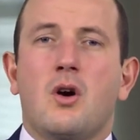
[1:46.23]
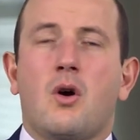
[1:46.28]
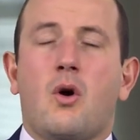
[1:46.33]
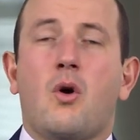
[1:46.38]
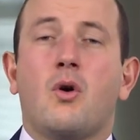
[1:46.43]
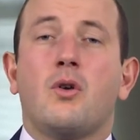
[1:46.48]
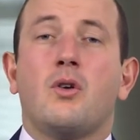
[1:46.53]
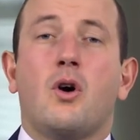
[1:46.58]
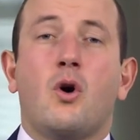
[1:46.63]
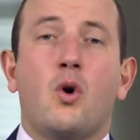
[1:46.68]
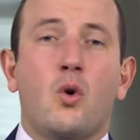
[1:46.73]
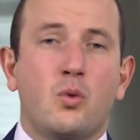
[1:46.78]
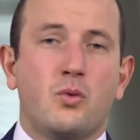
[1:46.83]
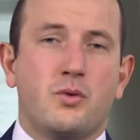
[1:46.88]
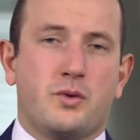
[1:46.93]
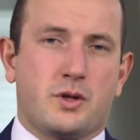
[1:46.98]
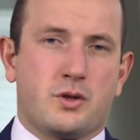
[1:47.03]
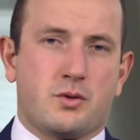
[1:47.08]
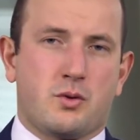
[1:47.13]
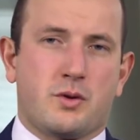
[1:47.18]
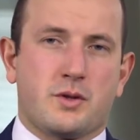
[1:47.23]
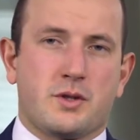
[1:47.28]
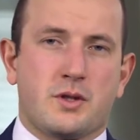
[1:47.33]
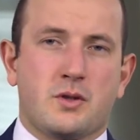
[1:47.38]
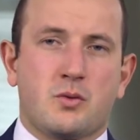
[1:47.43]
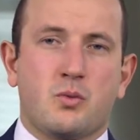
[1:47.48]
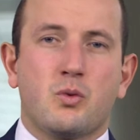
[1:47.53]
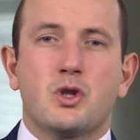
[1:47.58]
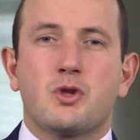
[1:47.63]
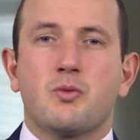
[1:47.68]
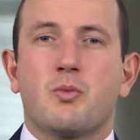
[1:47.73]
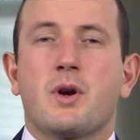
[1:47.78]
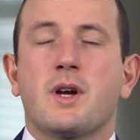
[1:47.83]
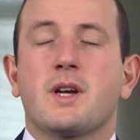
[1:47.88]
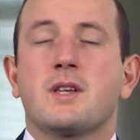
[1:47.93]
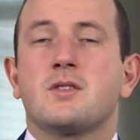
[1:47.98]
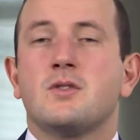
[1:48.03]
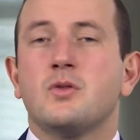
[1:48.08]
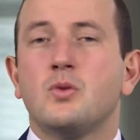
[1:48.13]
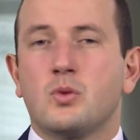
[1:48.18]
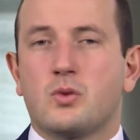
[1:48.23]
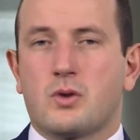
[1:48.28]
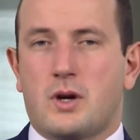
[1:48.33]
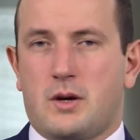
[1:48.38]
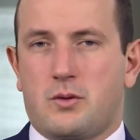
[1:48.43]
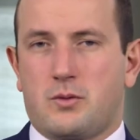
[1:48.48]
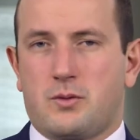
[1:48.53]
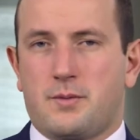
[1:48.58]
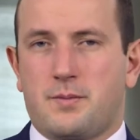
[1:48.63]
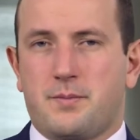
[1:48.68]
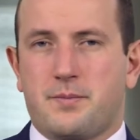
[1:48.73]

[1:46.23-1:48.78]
on own resources, which breaks new ground.